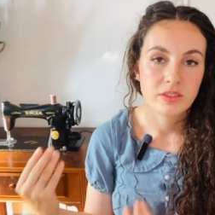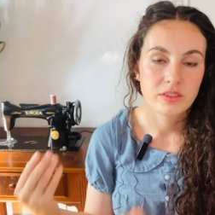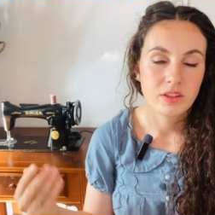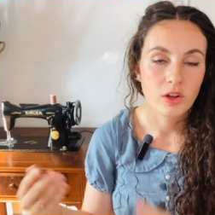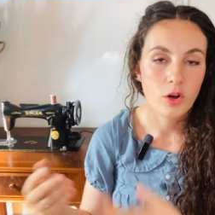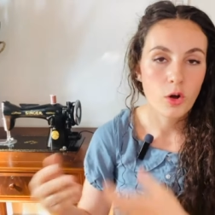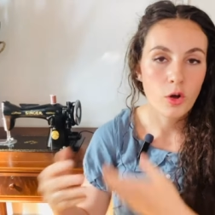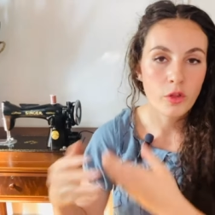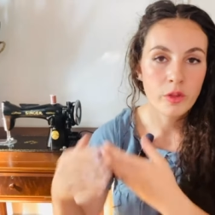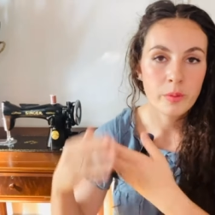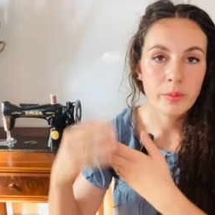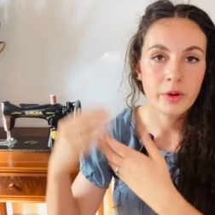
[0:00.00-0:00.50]

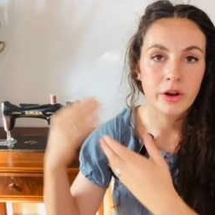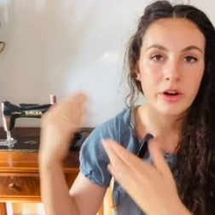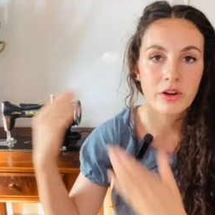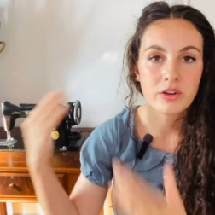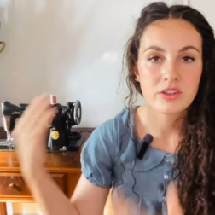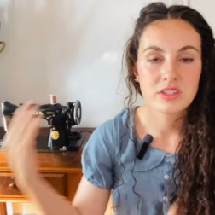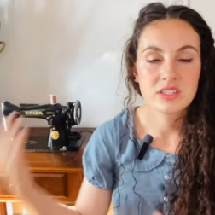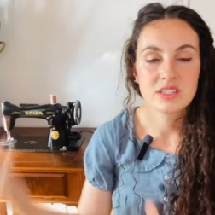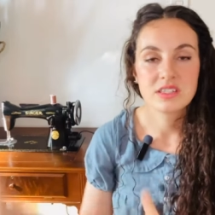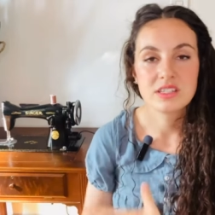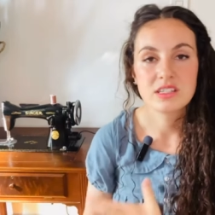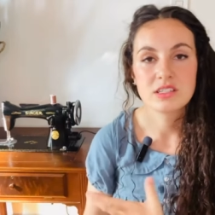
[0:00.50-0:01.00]
All the
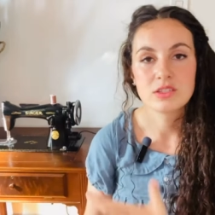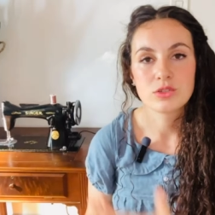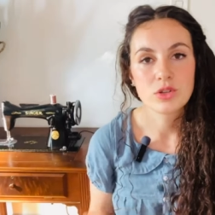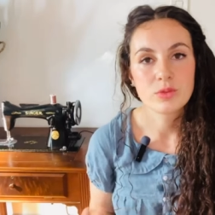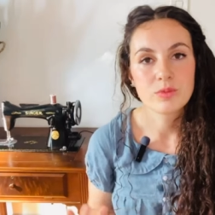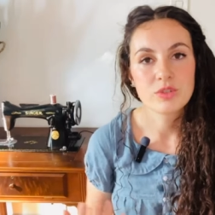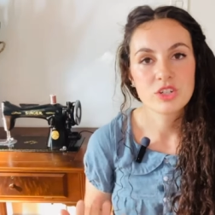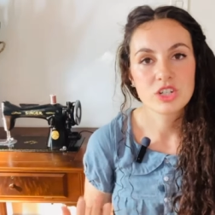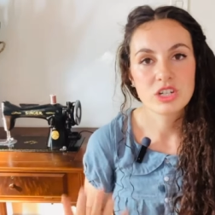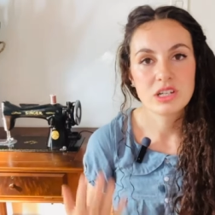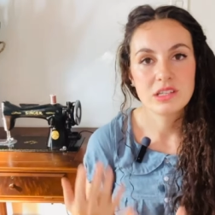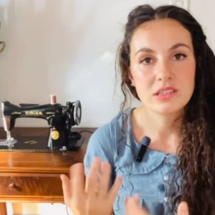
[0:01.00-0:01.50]
parts in these sewing
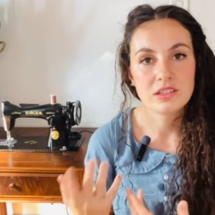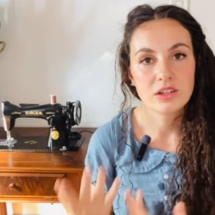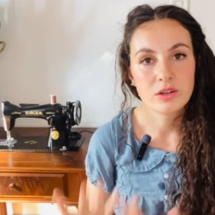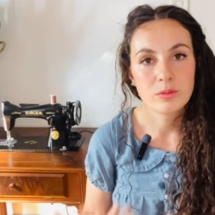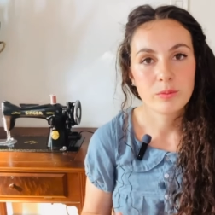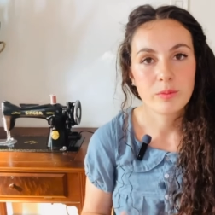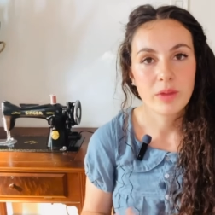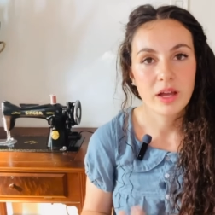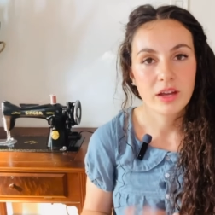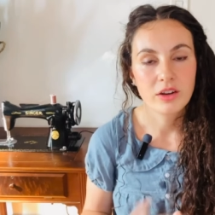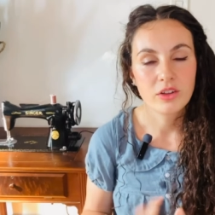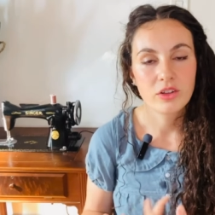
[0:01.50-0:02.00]
machines are
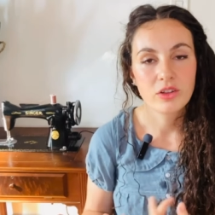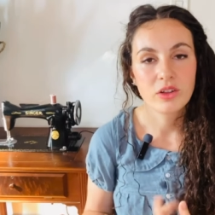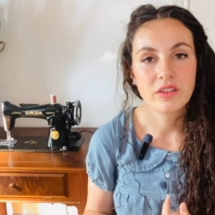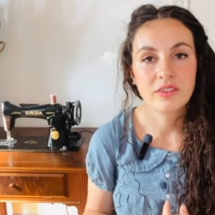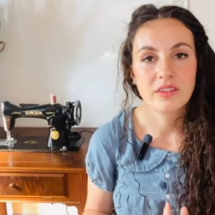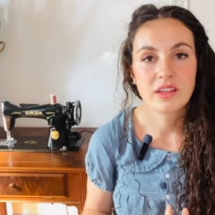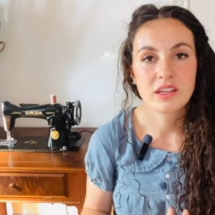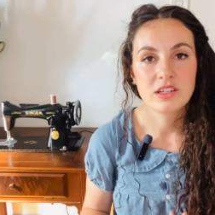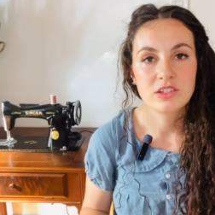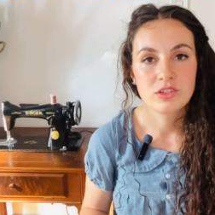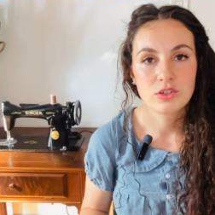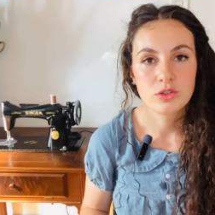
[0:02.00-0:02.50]
metal, and
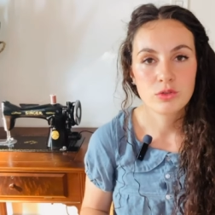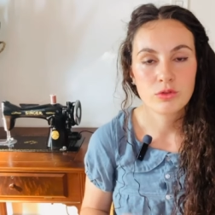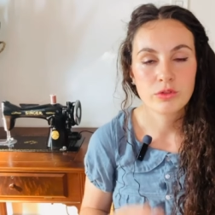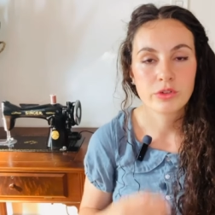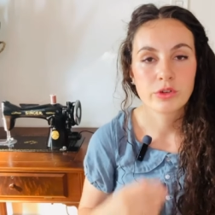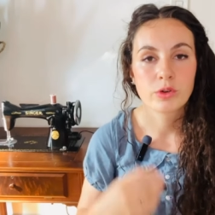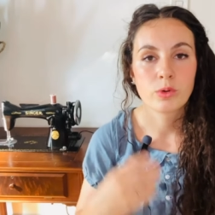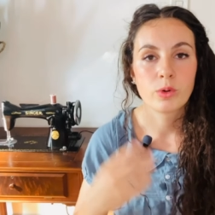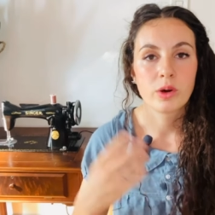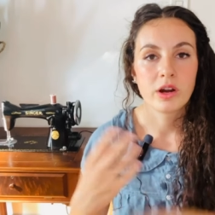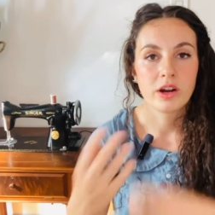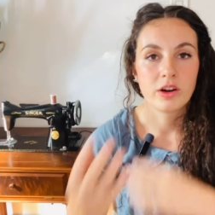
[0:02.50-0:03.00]
they do
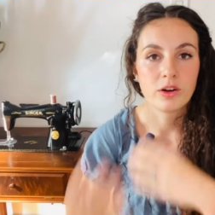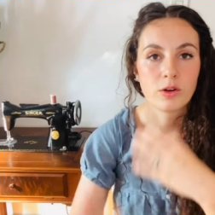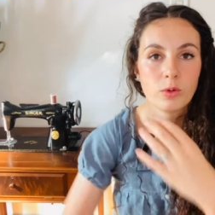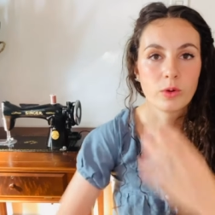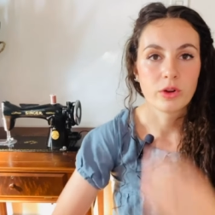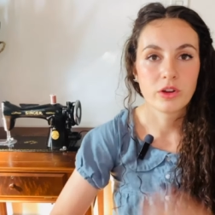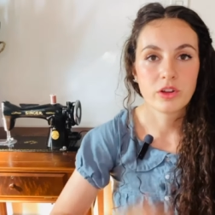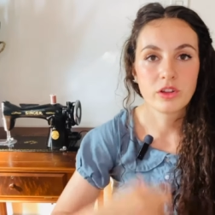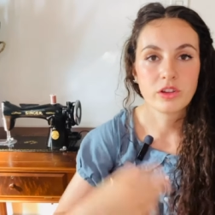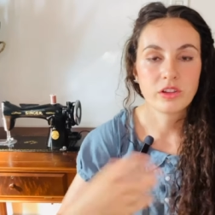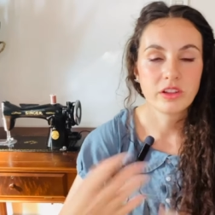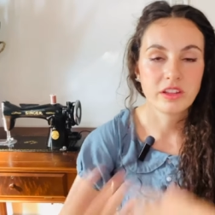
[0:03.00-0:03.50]
require
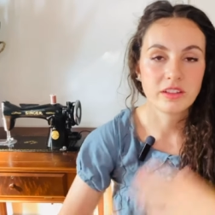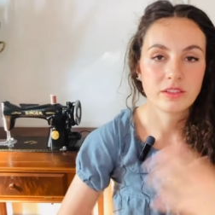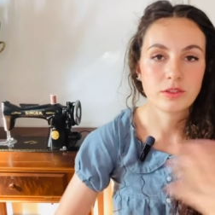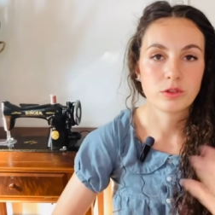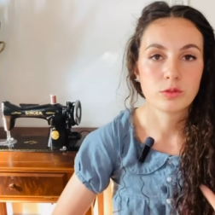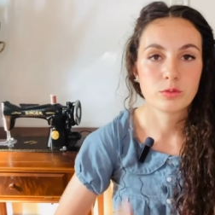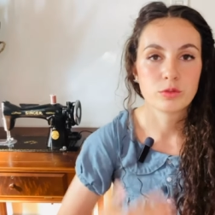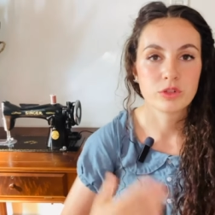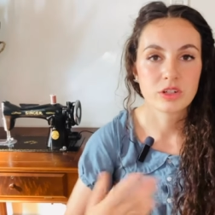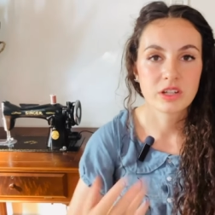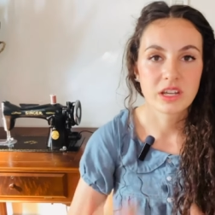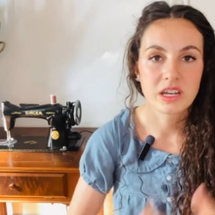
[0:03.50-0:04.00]
oil and
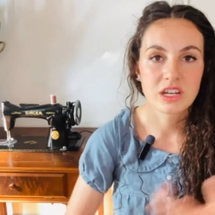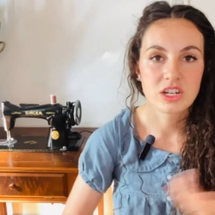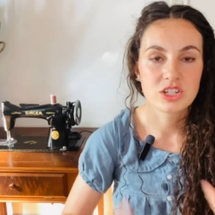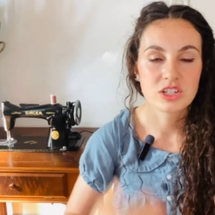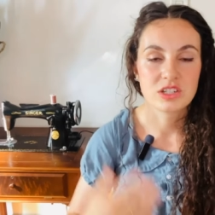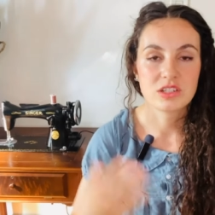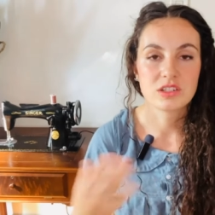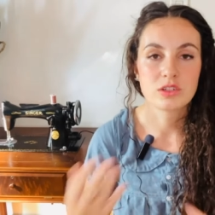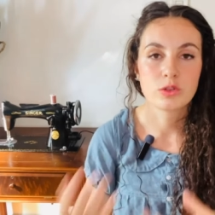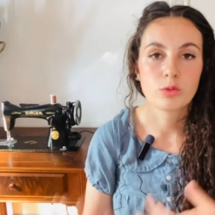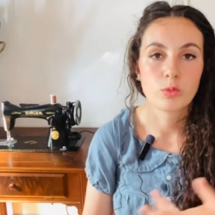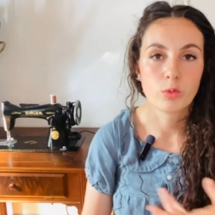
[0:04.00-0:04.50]

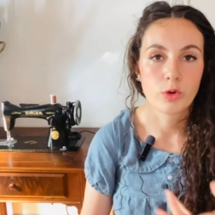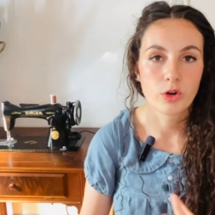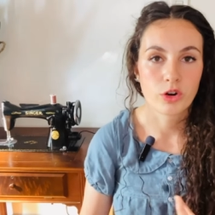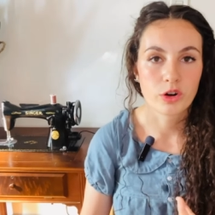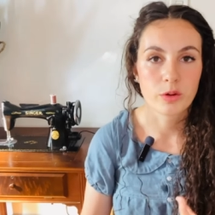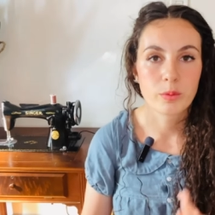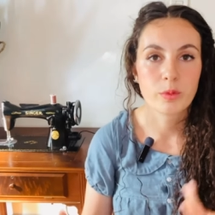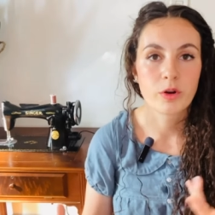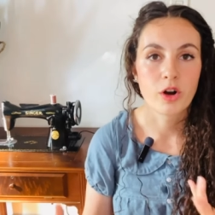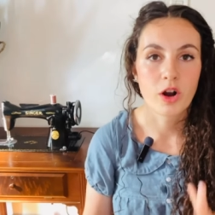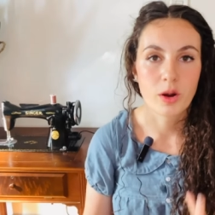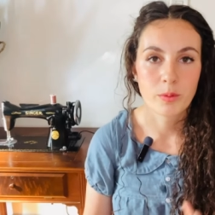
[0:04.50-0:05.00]
lubrication to
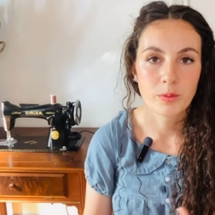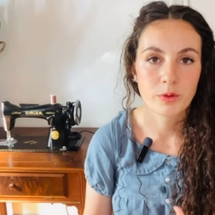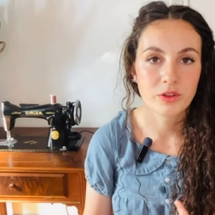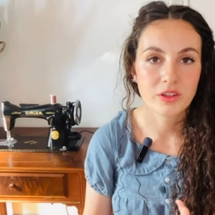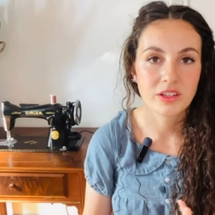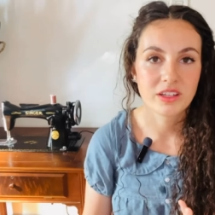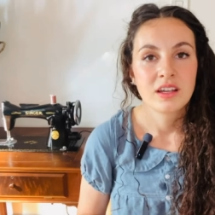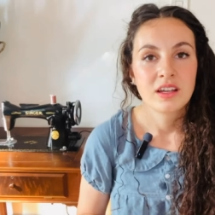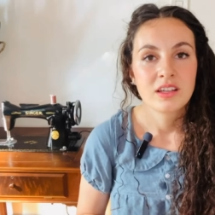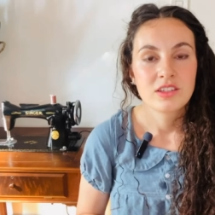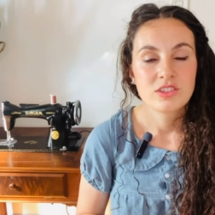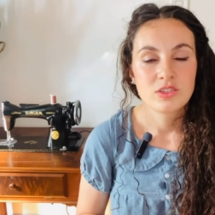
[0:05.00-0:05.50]
work
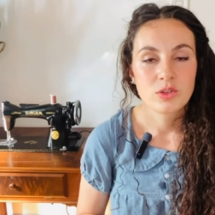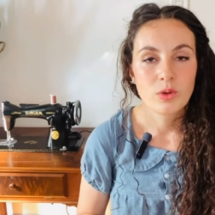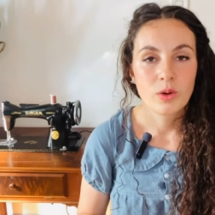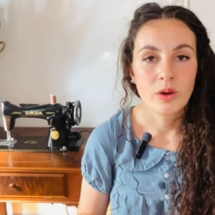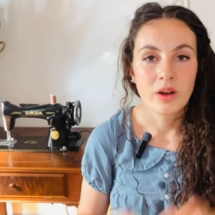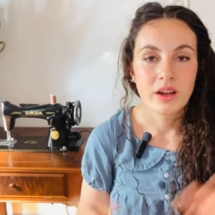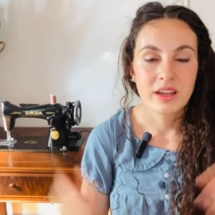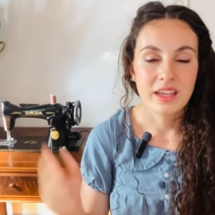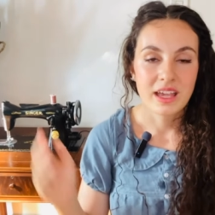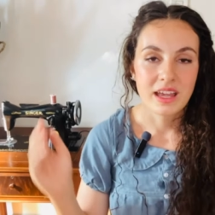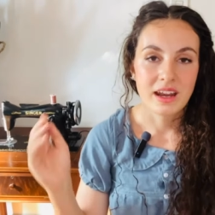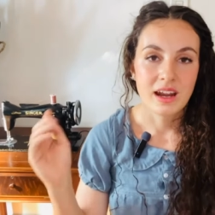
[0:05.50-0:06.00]
properly. So
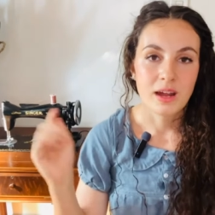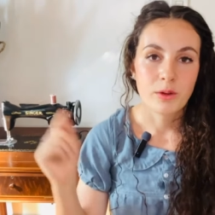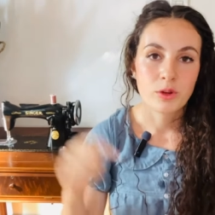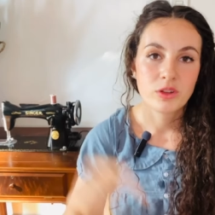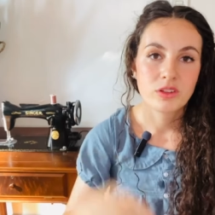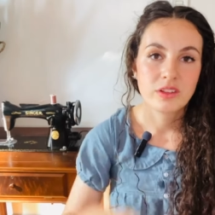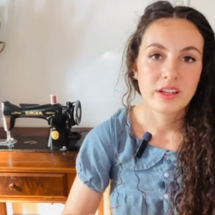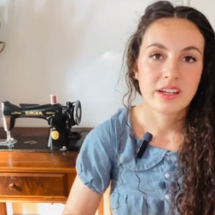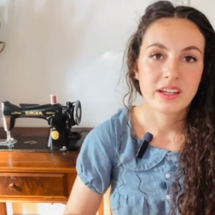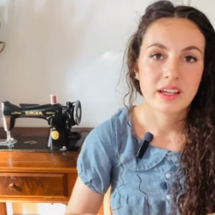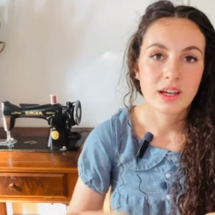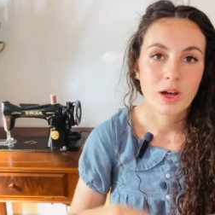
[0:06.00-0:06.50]
again, I will
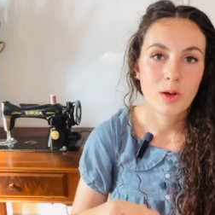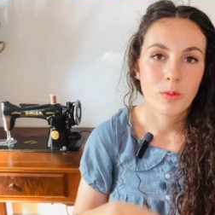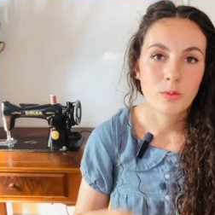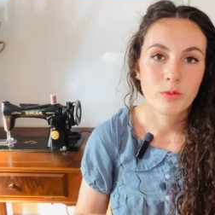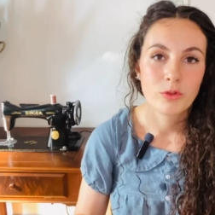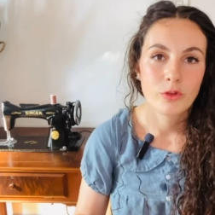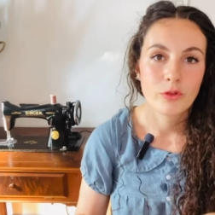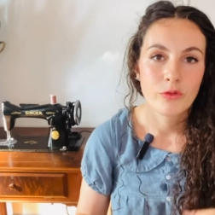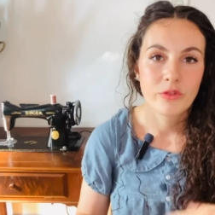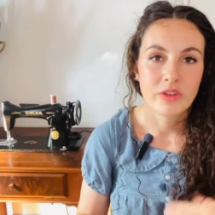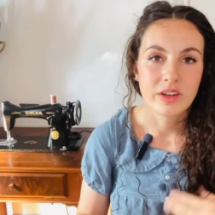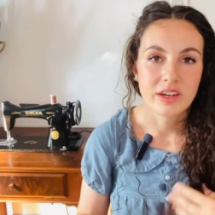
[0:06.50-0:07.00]
link
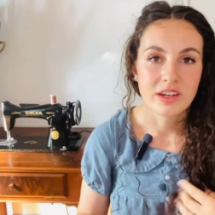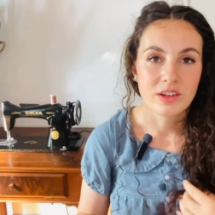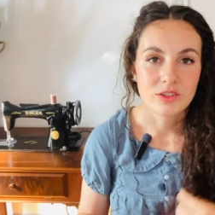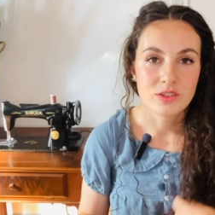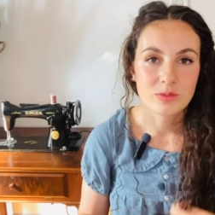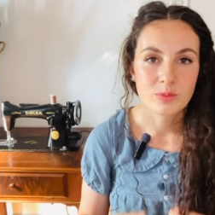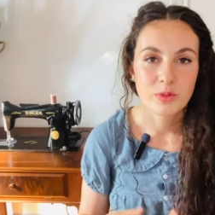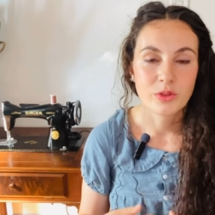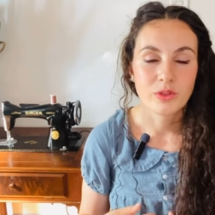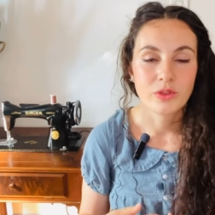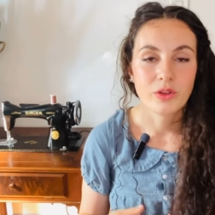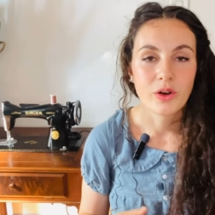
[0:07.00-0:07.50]
helpful
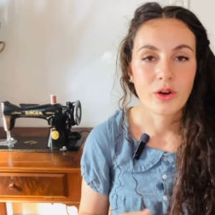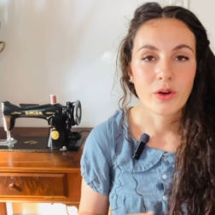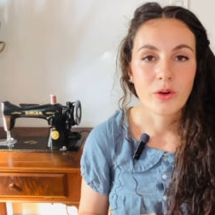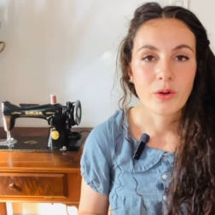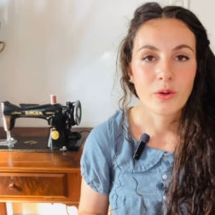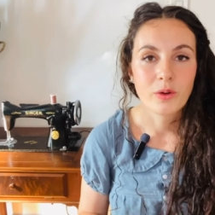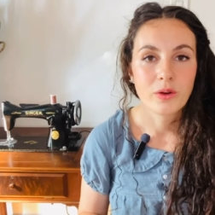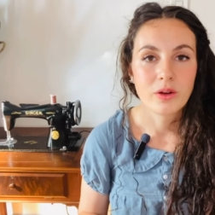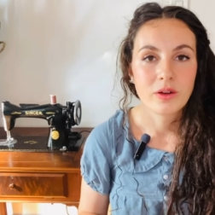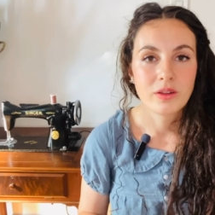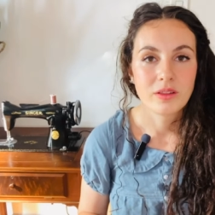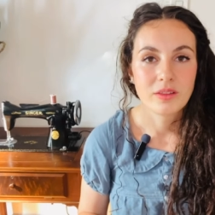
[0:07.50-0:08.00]
videos
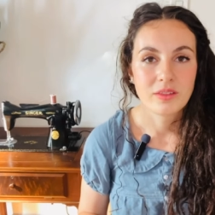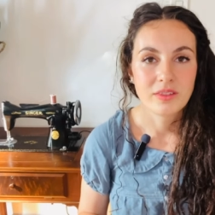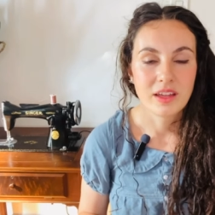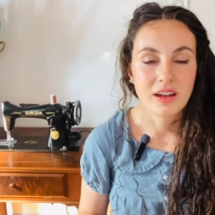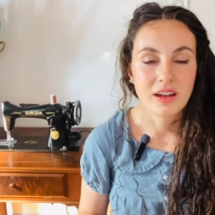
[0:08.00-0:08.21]
below that